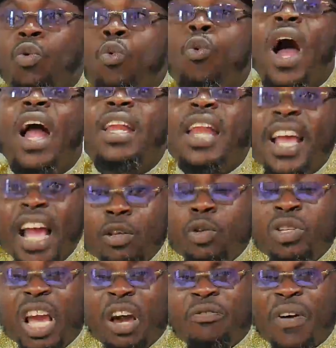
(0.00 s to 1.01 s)
When na
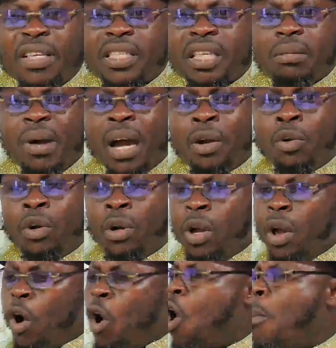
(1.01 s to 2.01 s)
Yesu ye fast na ma no.
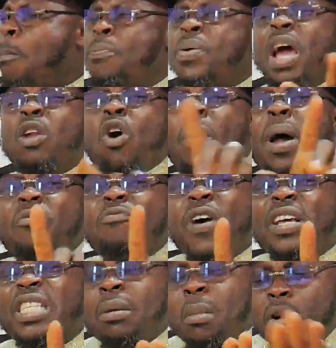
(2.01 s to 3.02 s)
Obi ni obi ye
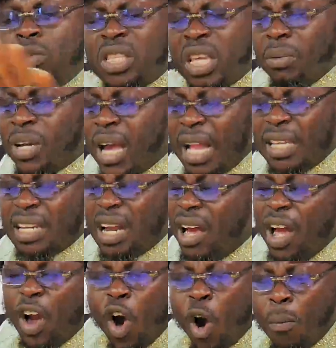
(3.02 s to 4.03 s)
fast na ma o tim kan
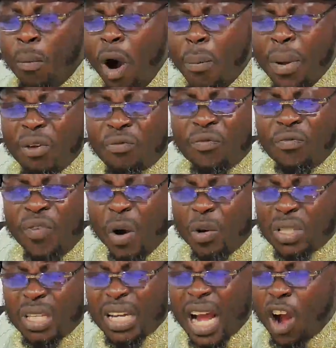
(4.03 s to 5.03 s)
chira o mo bi fa
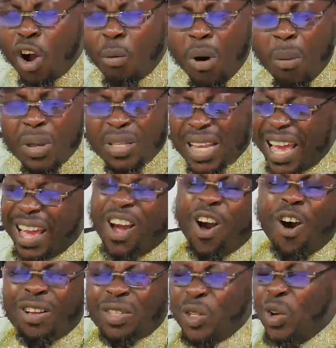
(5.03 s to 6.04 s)
o sika kan ko mo bi se
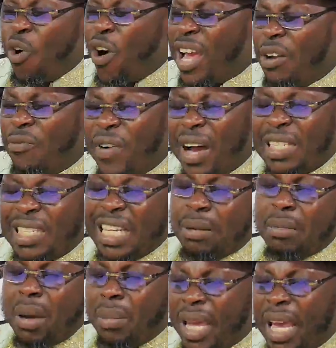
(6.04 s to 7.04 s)
o se o ye fast
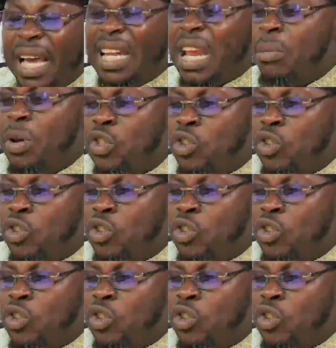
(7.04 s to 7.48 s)
na ma me na mi